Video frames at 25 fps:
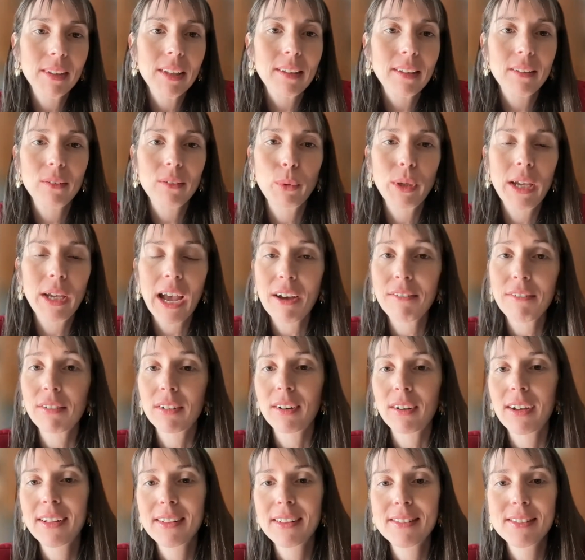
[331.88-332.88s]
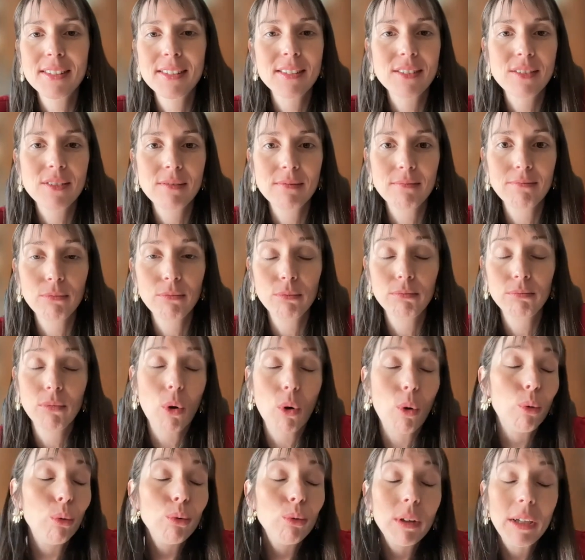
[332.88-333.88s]
We have clients,
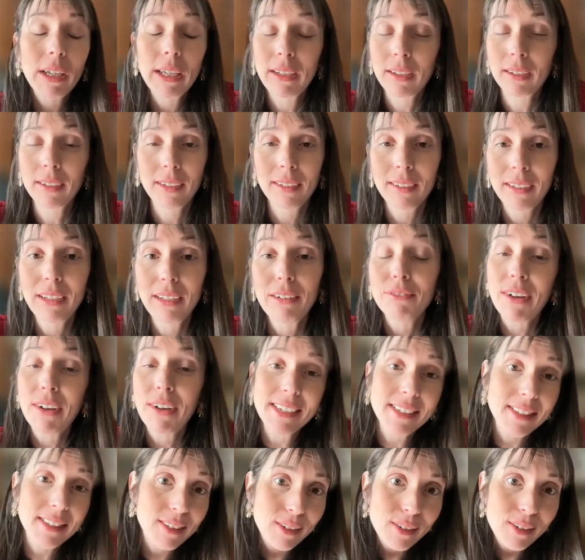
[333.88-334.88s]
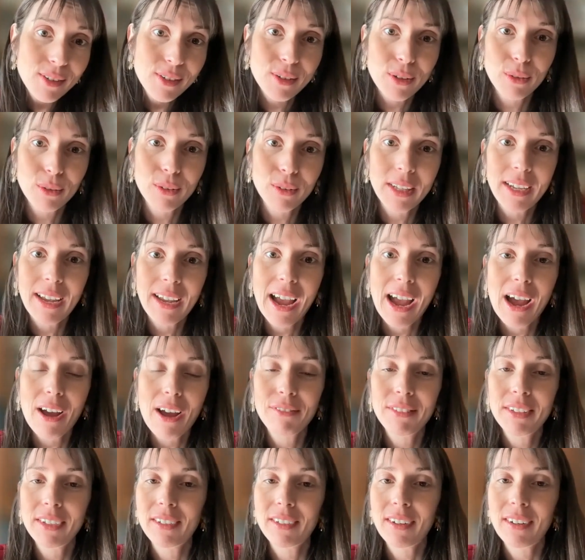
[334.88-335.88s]
only investors, so they
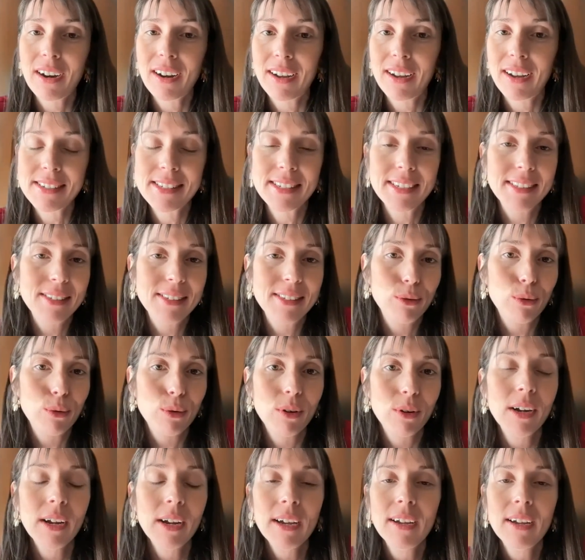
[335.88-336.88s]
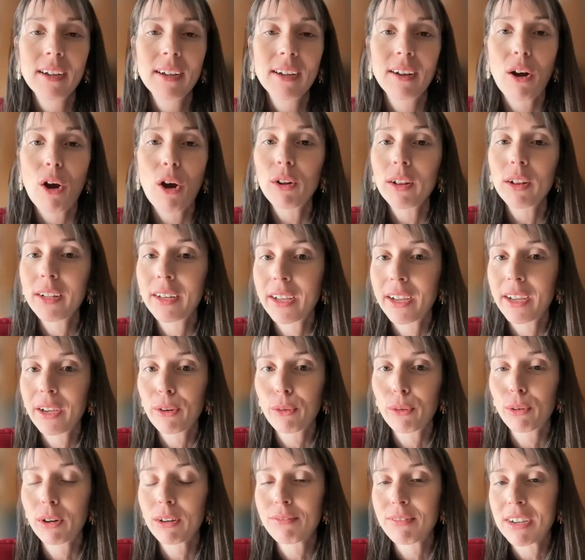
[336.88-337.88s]
have their assets or holiday
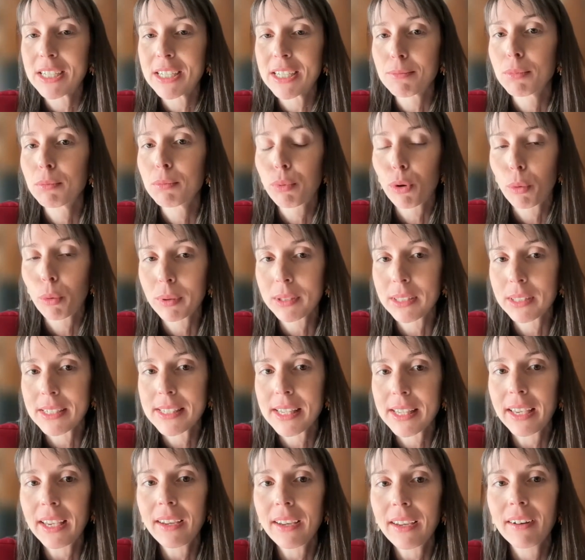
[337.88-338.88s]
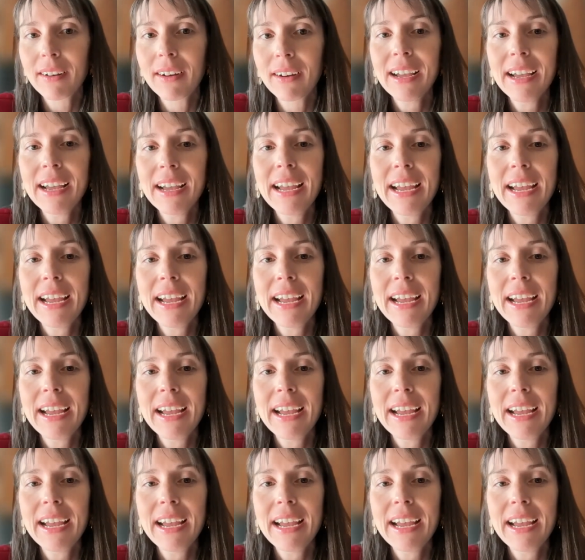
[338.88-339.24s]
or investment properties here.